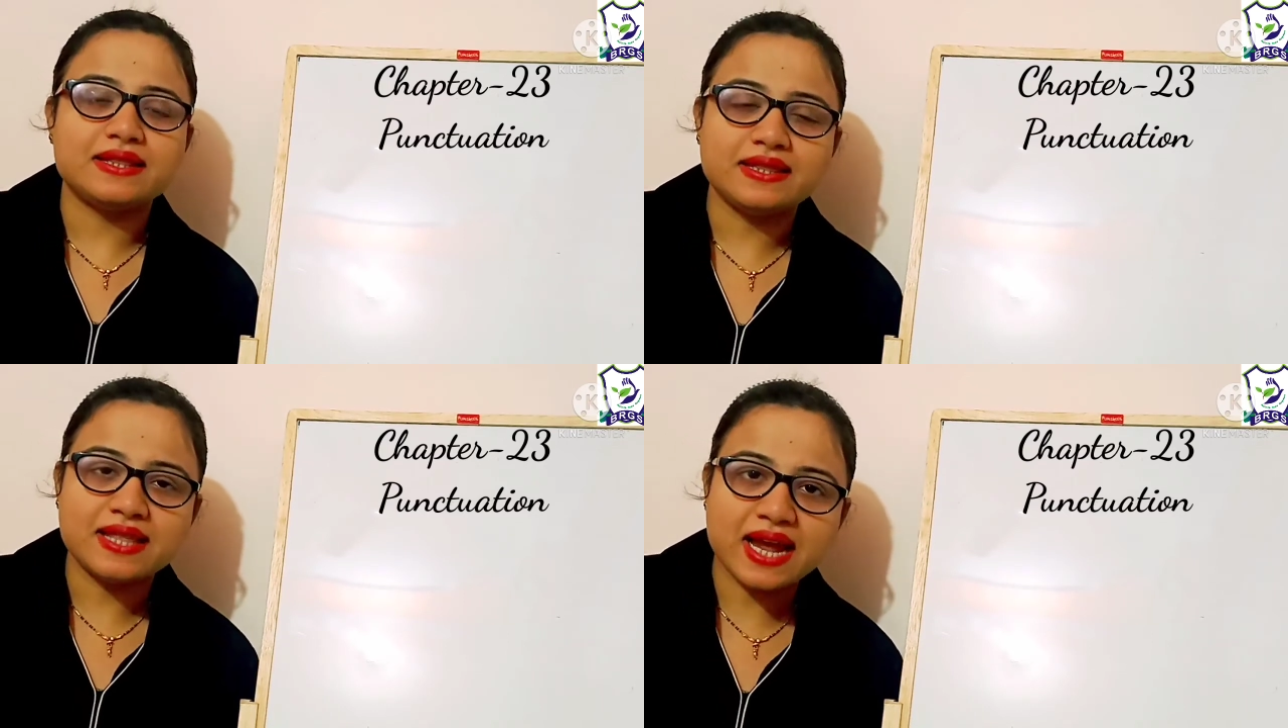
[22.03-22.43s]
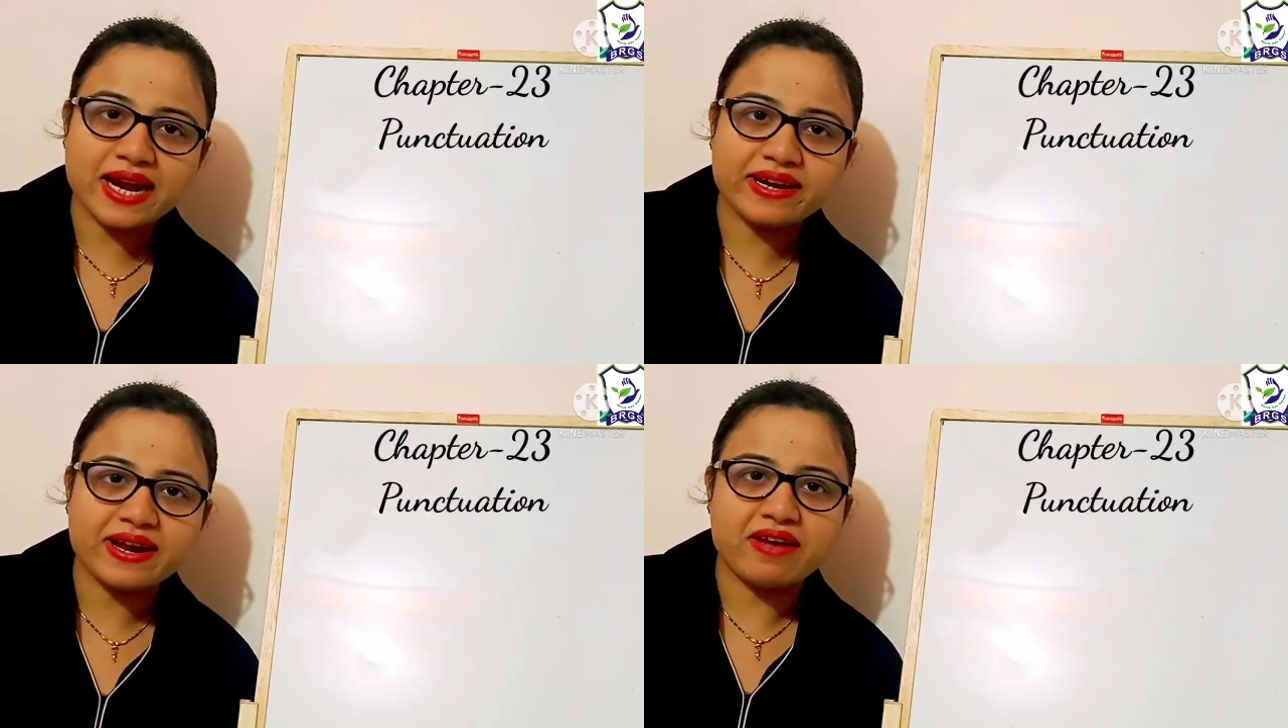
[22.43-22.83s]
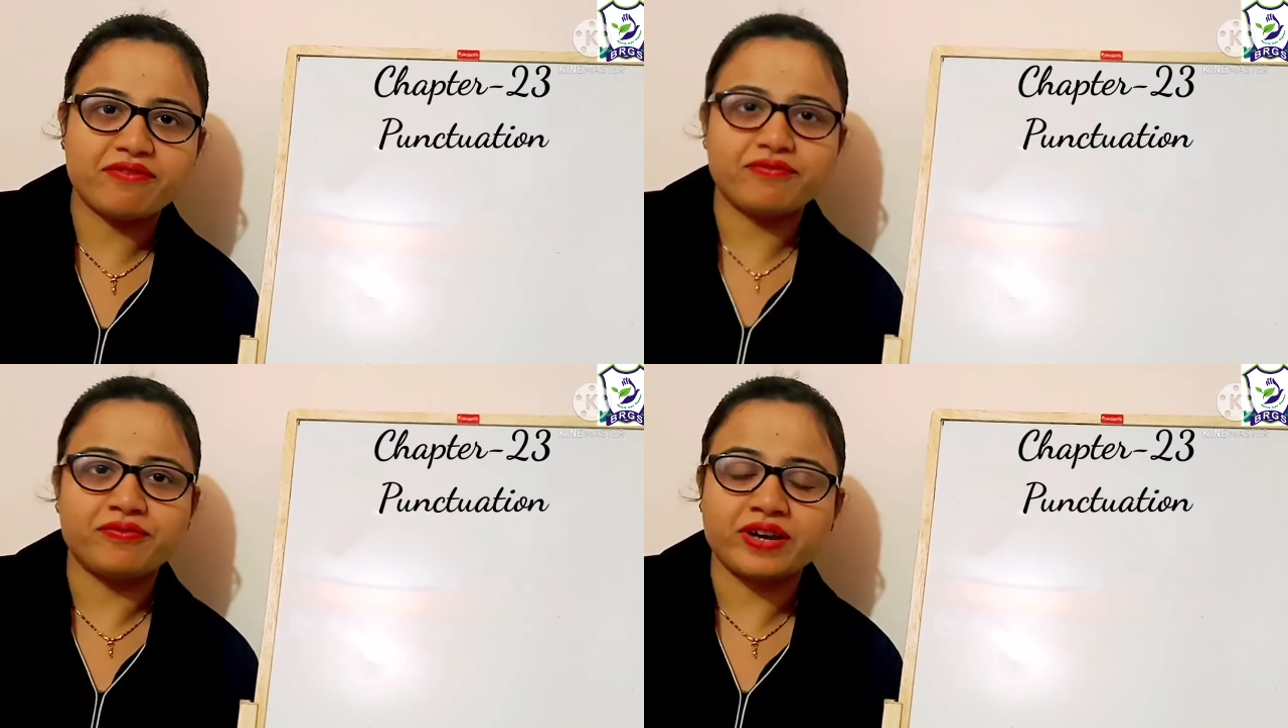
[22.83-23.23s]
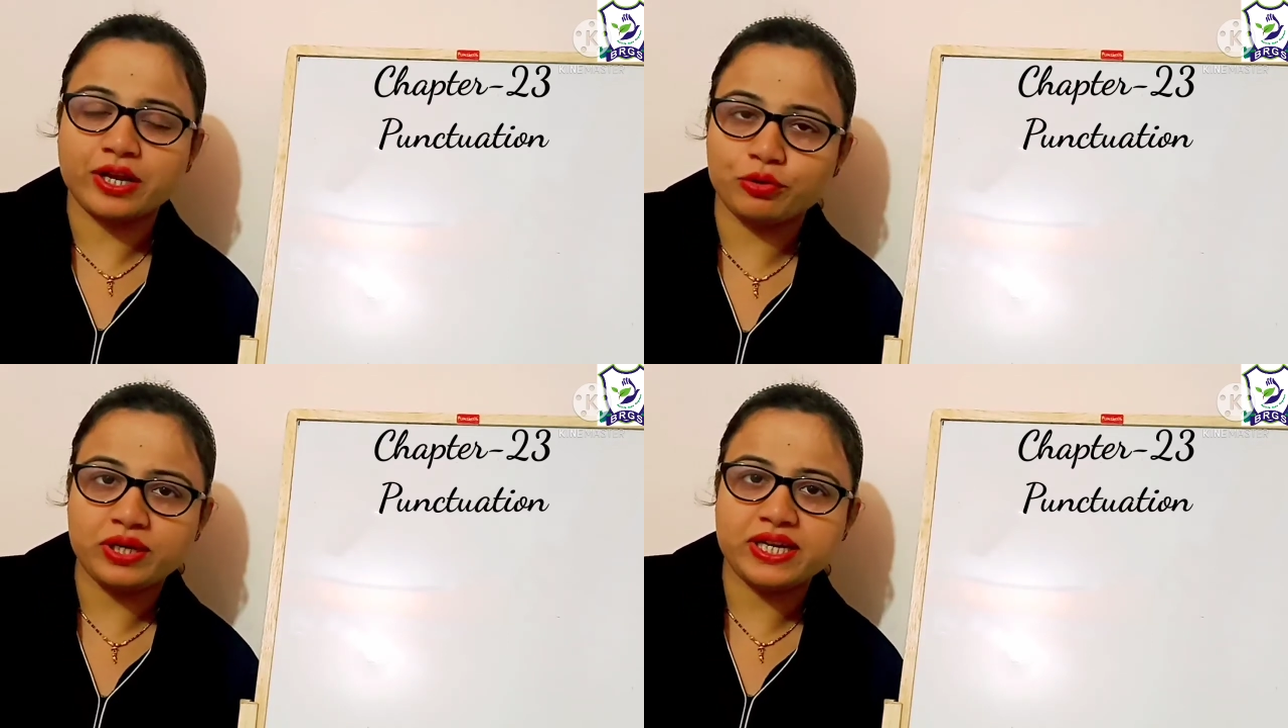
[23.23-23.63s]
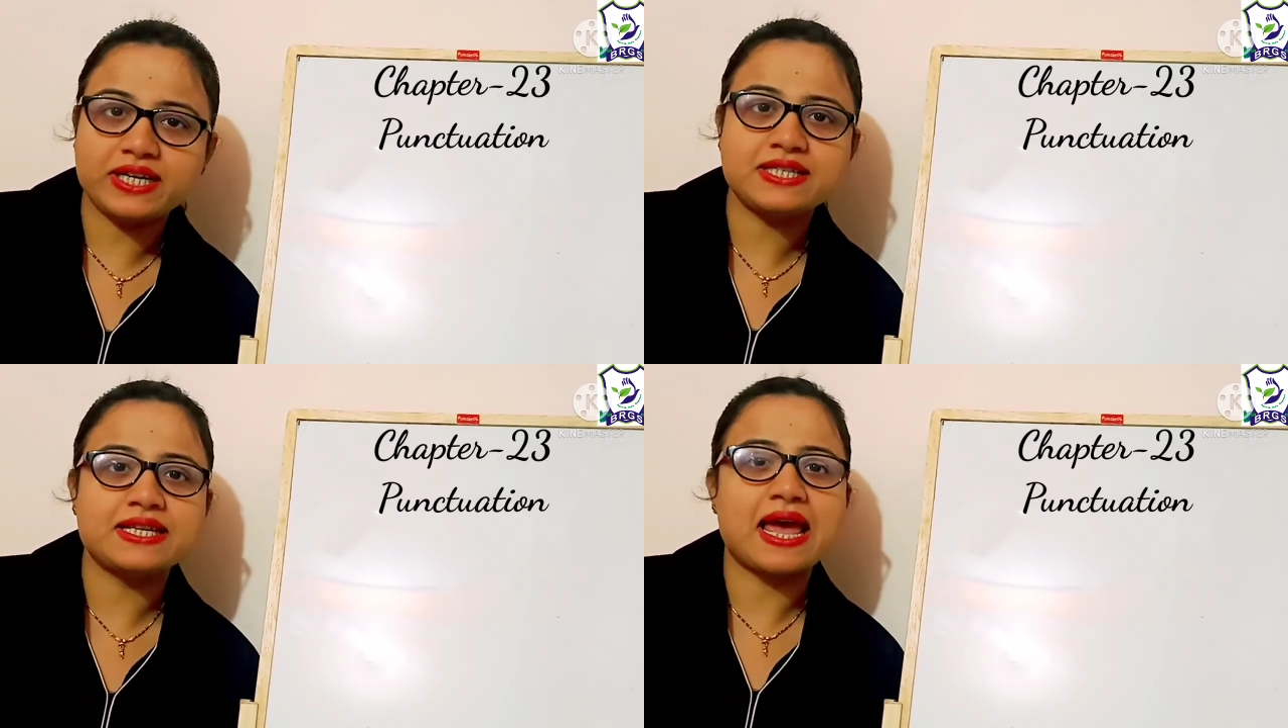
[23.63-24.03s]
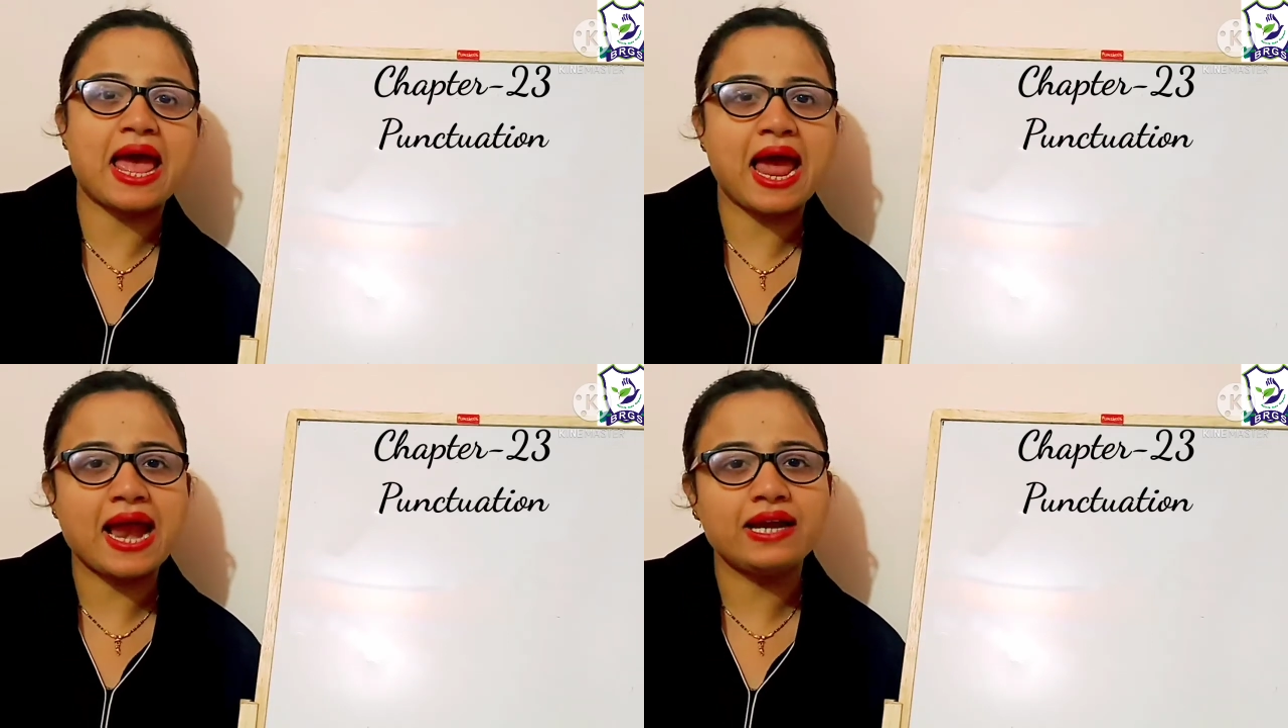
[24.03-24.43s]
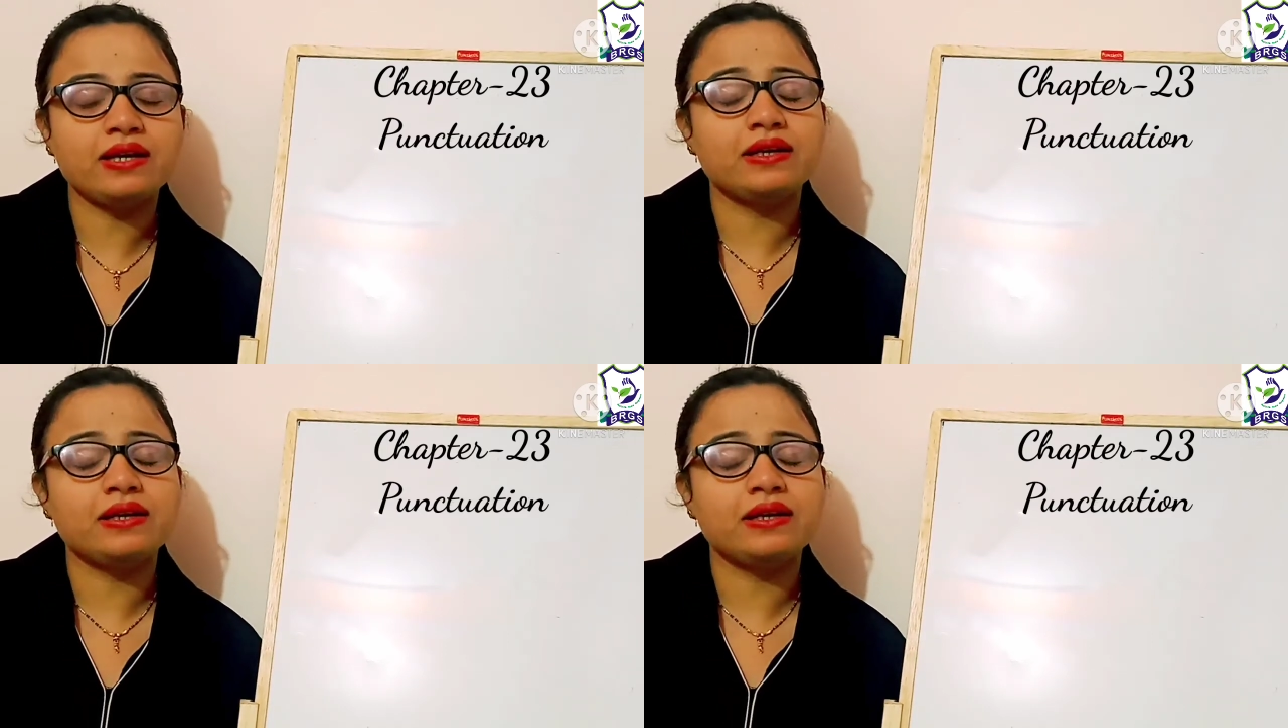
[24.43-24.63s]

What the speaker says: that regulates and